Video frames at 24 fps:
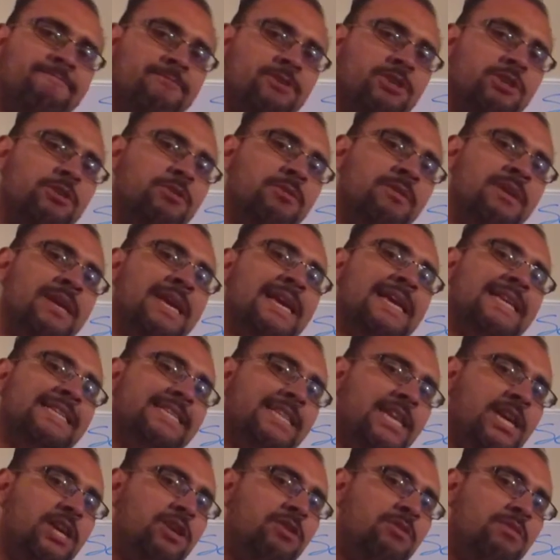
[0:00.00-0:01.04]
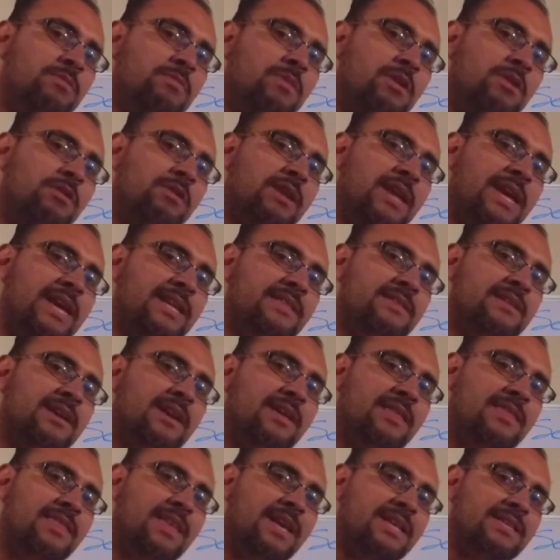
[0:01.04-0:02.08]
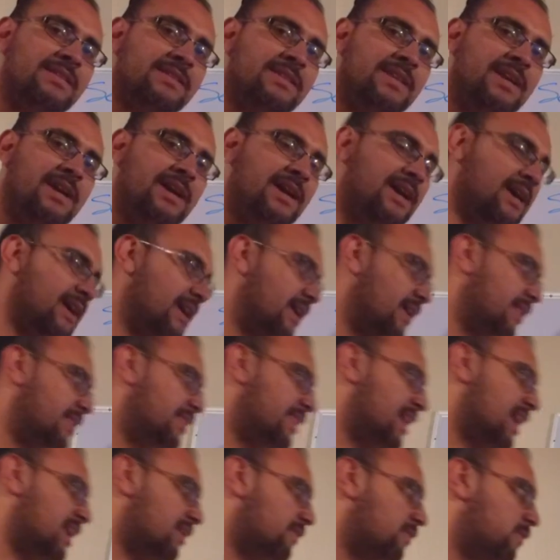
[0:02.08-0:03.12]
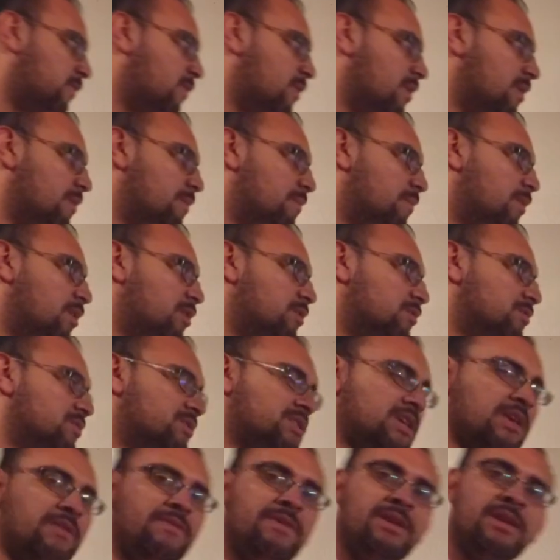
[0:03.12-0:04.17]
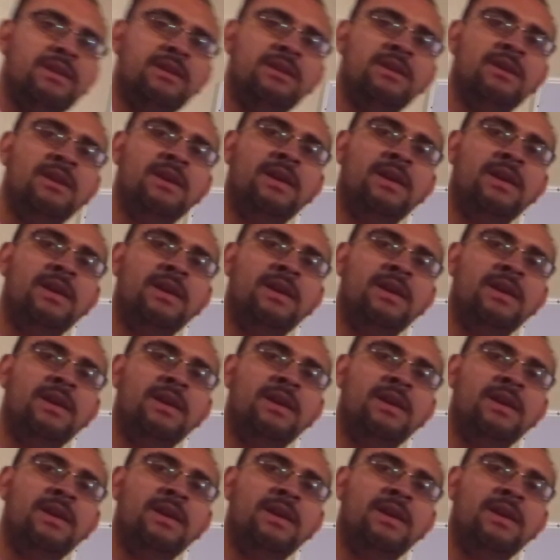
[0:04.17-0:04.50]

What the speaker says: So see you in module 8. That's that for module 7.